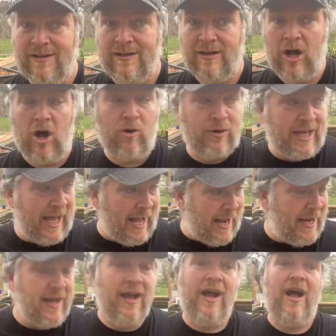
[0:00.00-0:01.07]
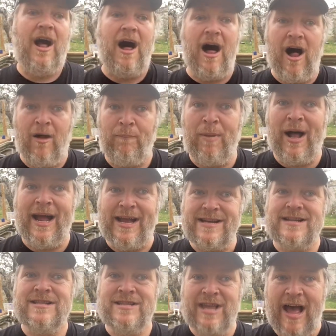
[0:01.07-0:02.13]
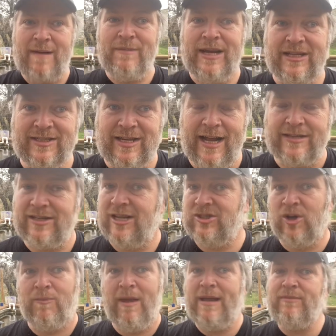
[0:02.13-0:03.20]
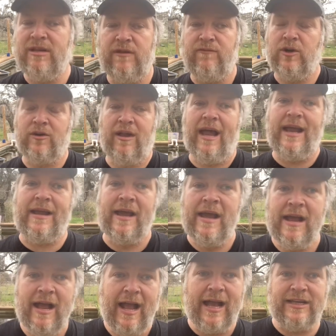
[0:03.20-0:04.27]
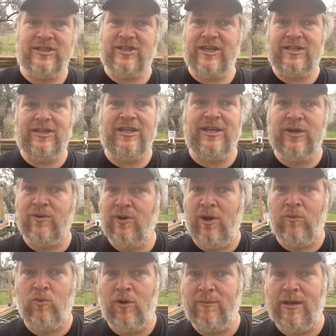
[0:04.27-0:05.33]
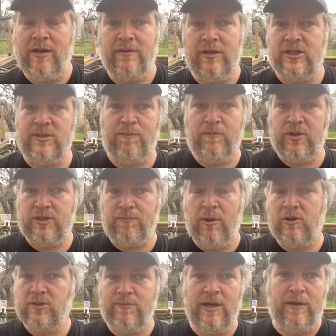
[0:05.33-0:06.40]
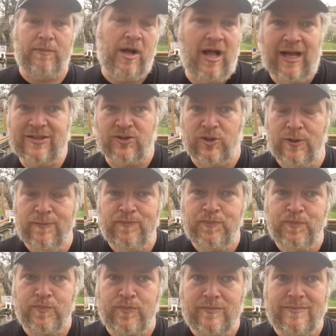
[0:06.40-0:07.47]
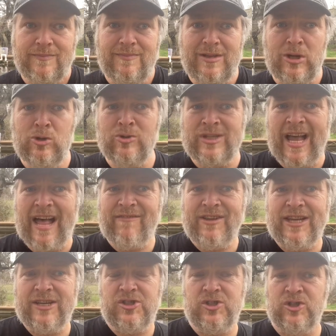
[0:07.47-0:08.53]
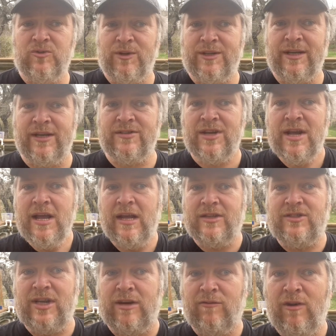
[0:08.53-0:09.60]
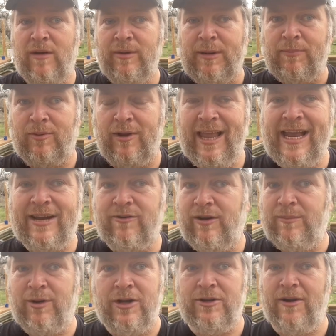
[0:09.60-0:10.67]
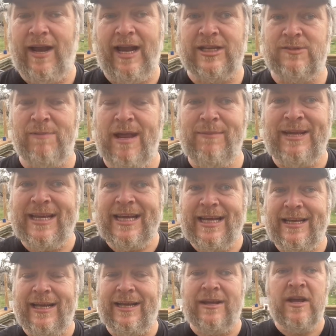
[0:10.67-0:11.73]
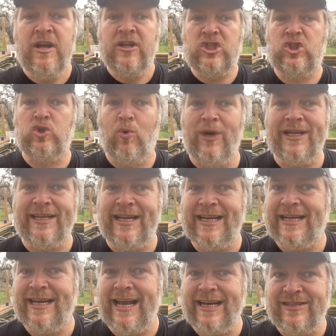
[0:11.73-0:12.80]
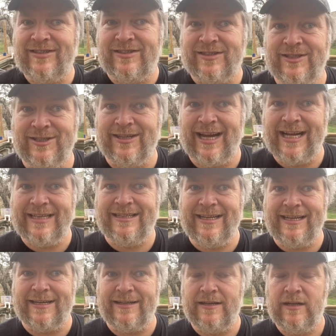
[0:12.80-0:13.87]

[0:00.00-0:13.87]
Okay, I'll bite. That makes sense. So maybe if you're like a 60-year-old woman that's postmenopausal, who's having issues with this, instead of rubbing plant cream on your hands, maybe eating soy-laden eggs is a good idea.